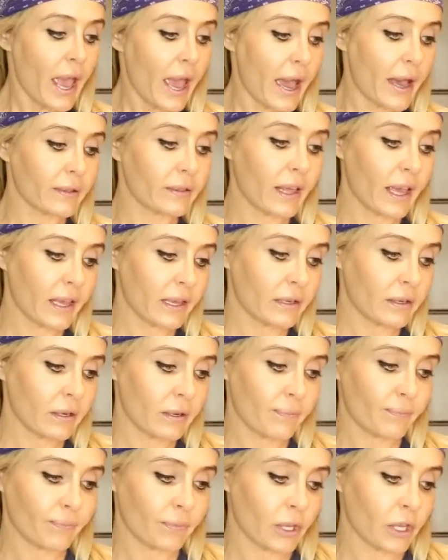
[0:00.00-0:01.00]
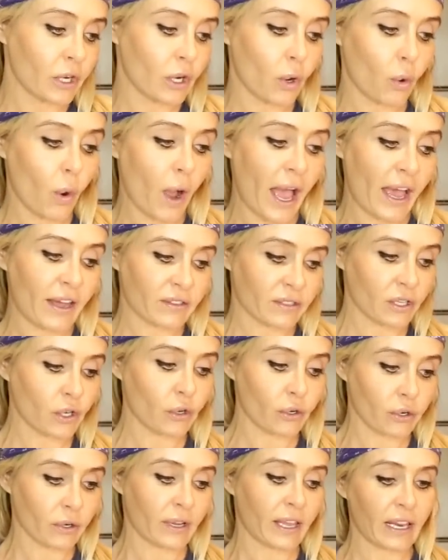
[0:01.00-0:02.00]
And then, you know, as
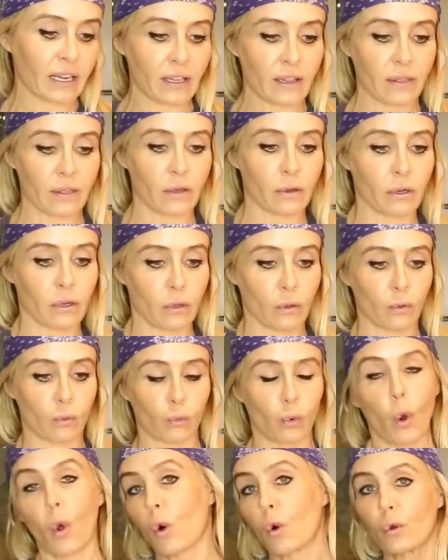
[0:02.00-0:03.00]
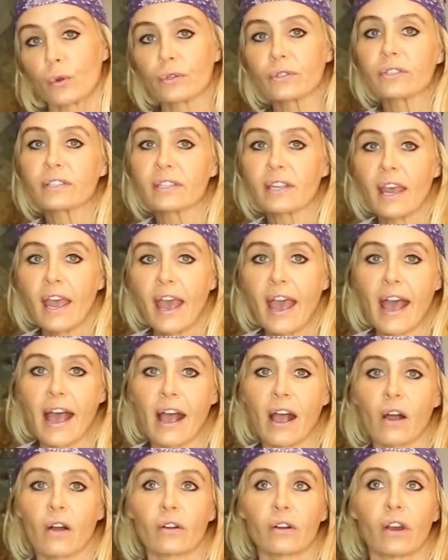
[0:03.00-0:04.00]
you're getting the rolls
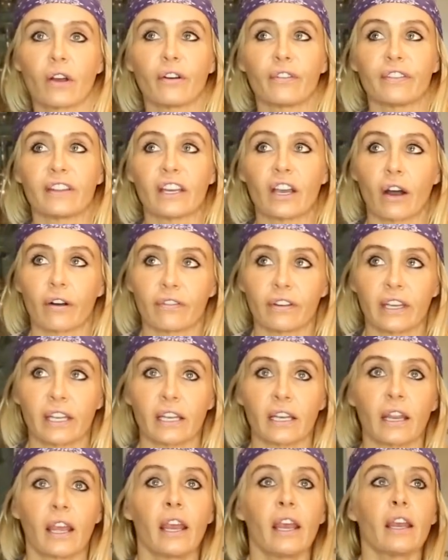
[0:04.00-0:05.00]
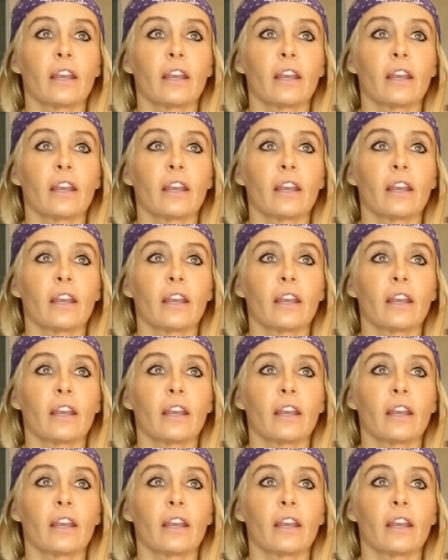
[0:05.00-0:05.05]
out of the oven,